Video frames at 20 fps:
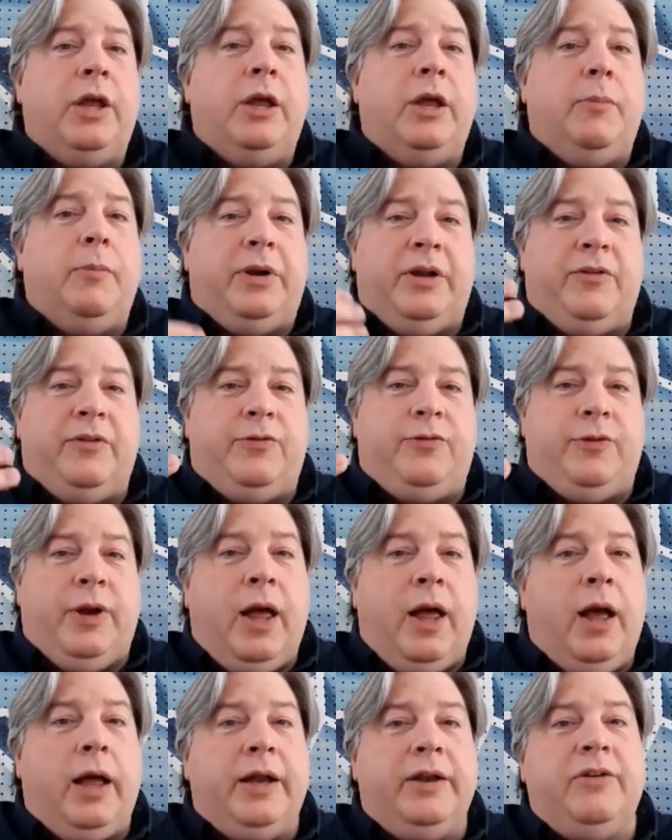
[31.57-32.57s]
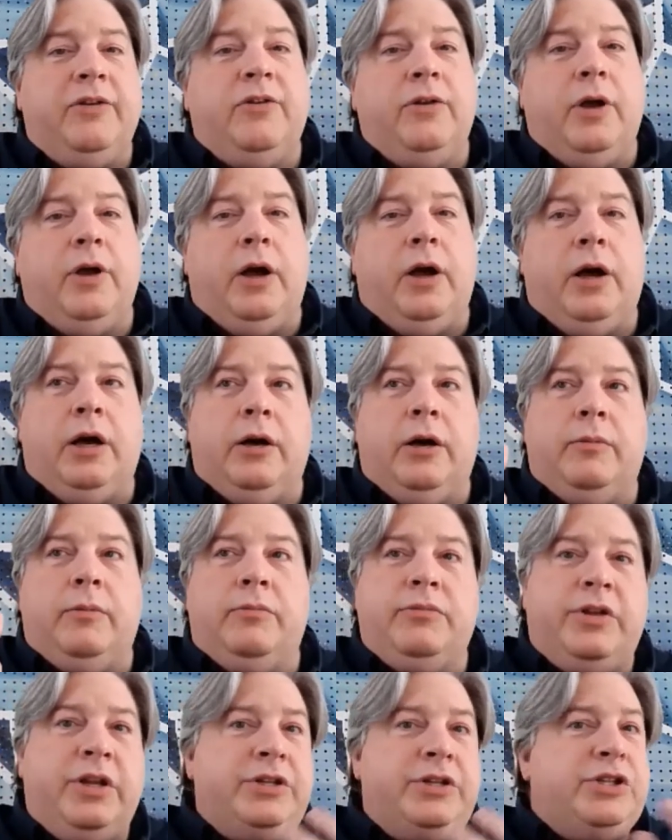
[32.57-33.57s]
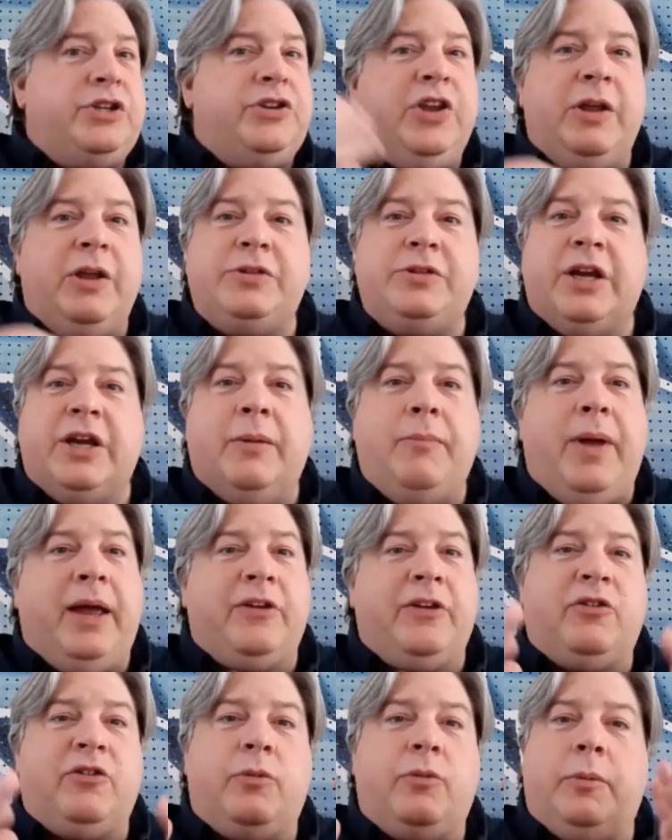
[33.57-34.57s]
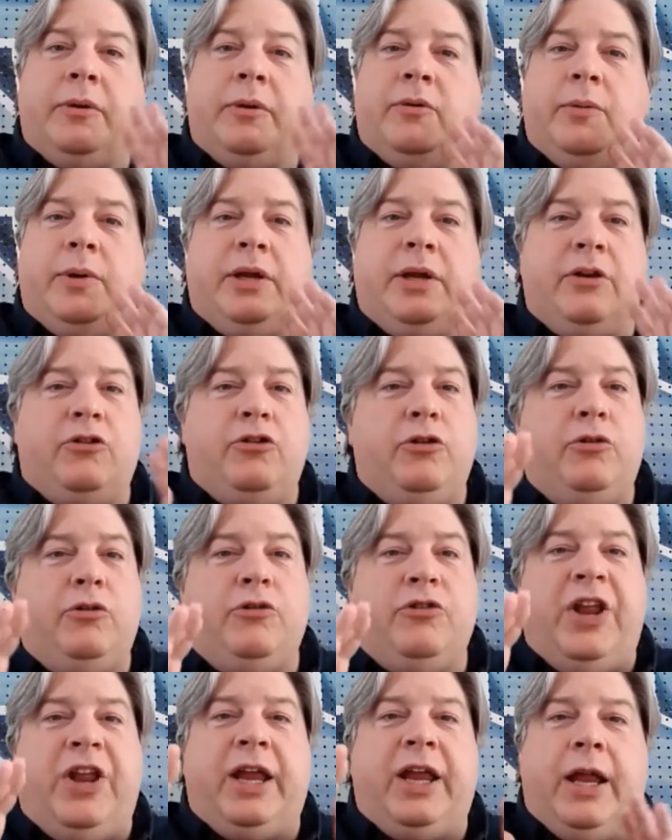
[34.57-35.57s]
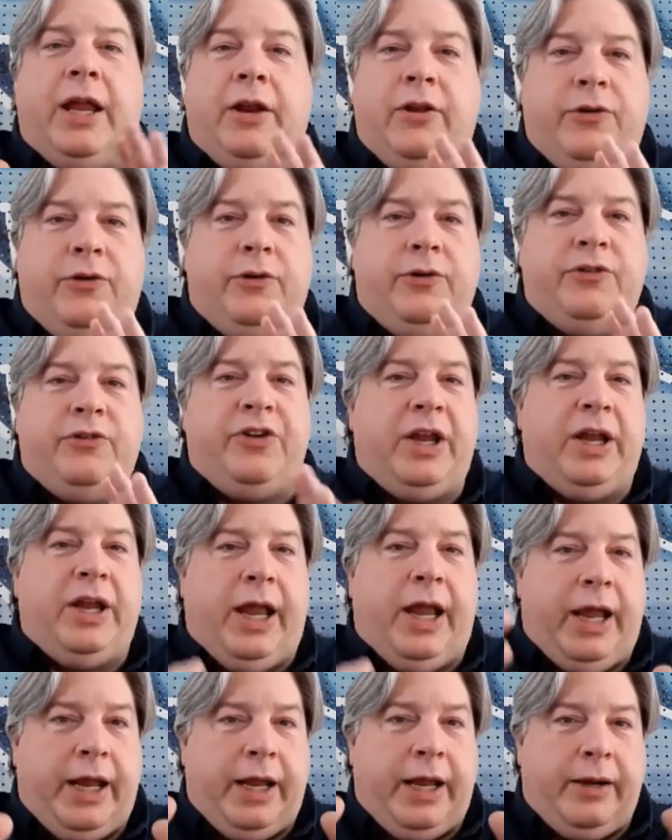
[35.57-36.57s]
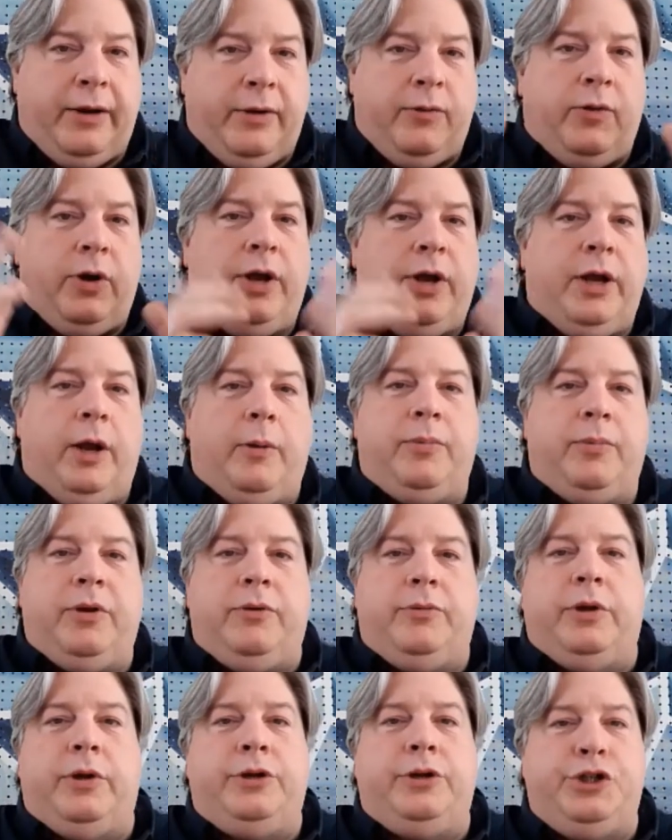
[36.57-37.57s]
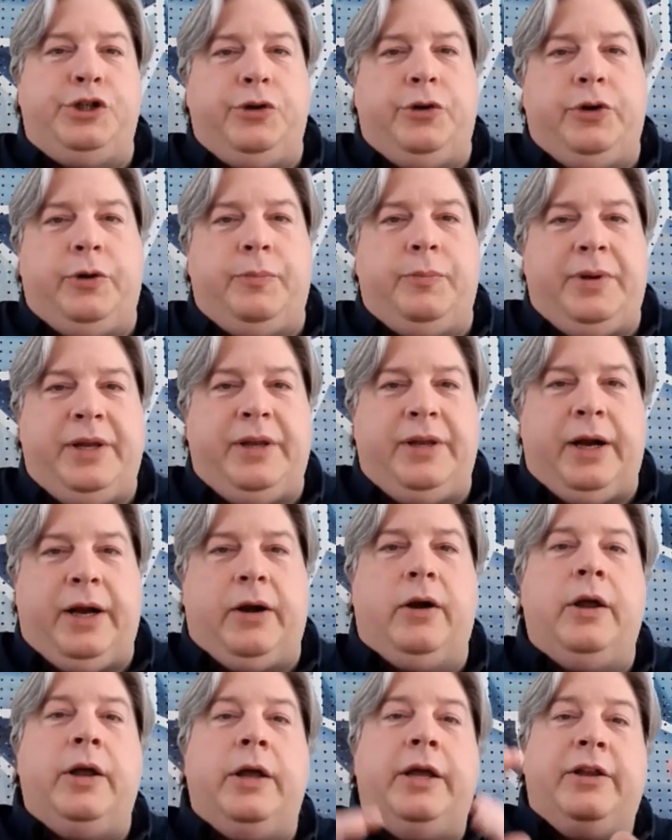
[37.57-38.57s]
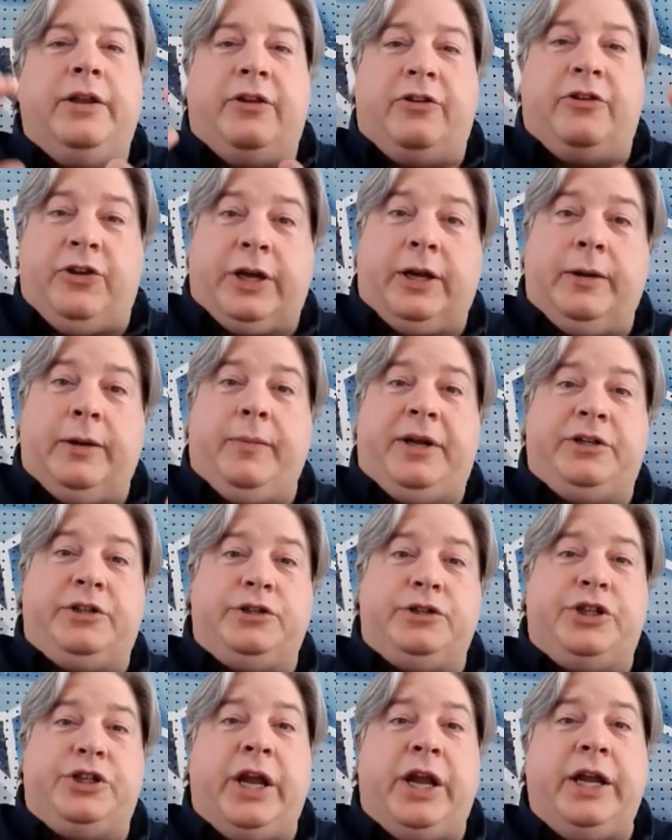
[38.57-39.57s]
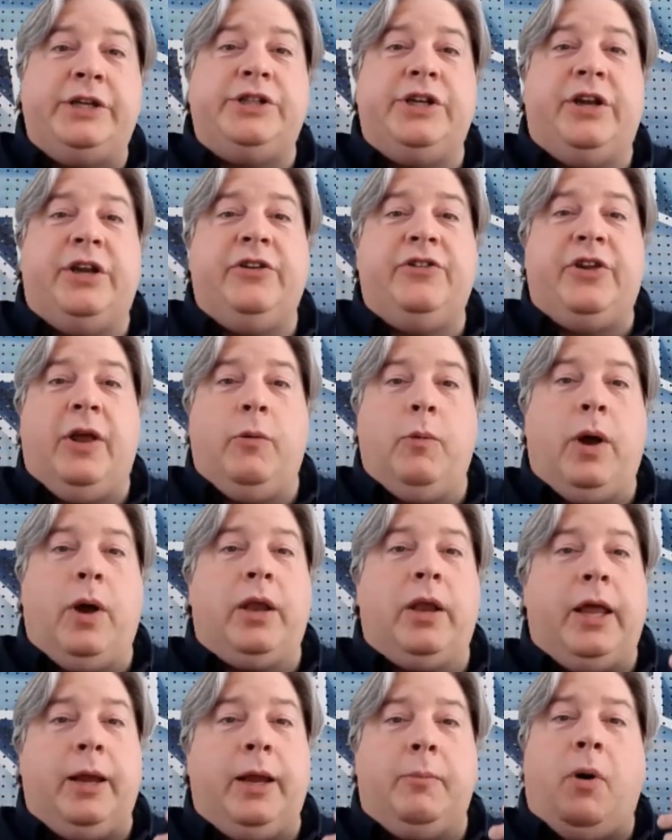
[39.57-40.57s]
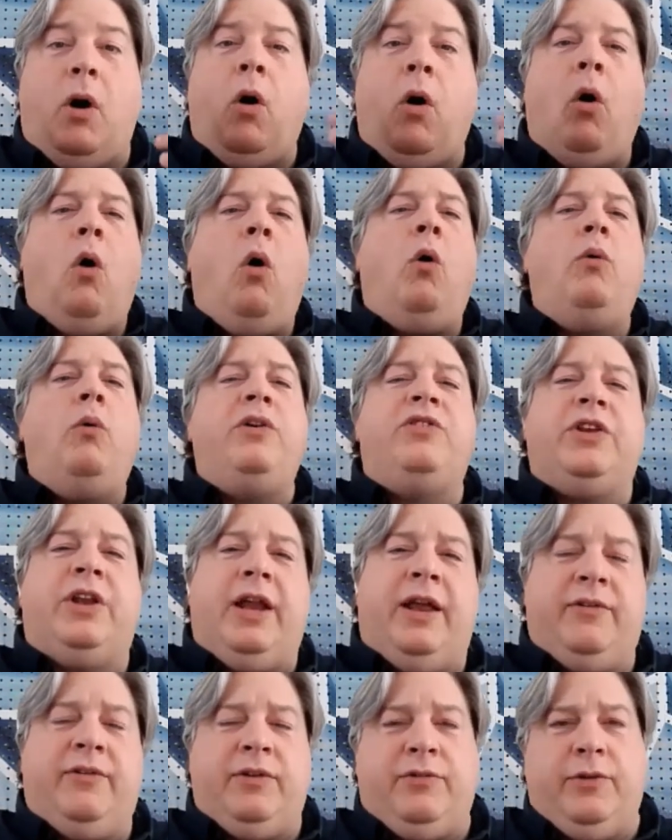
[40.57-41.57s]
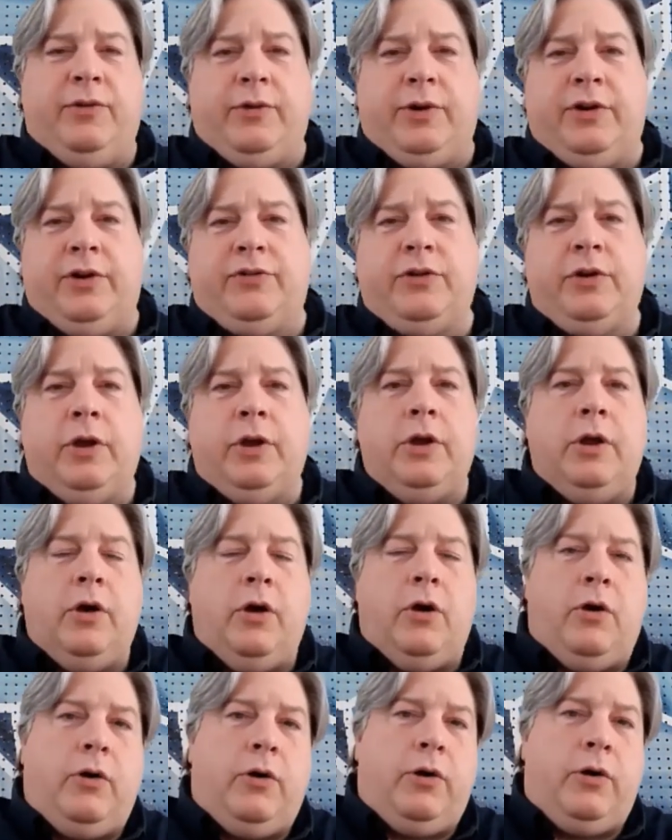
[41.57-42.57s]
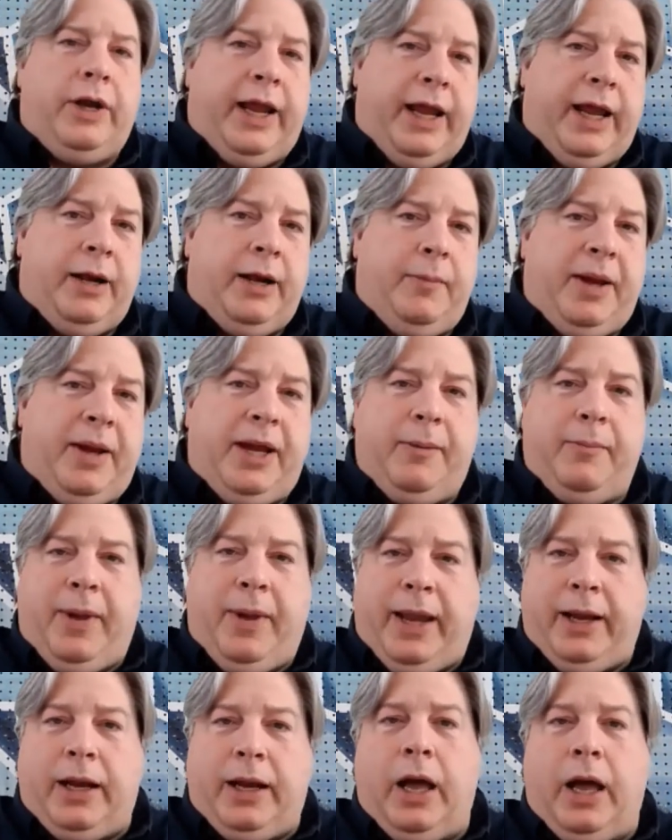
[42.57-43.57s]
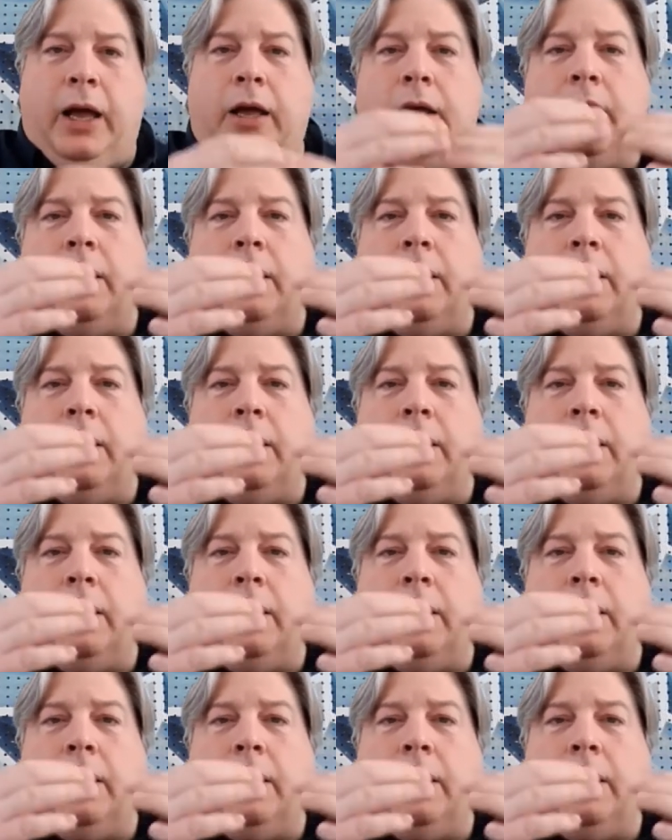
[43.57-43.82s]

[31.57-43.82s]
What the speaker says: But if not, then just keep checking back somewhere between Tuesday and Thursday, and an upload should be there. The second major change is that while I am always going to have the focus on anime, manga,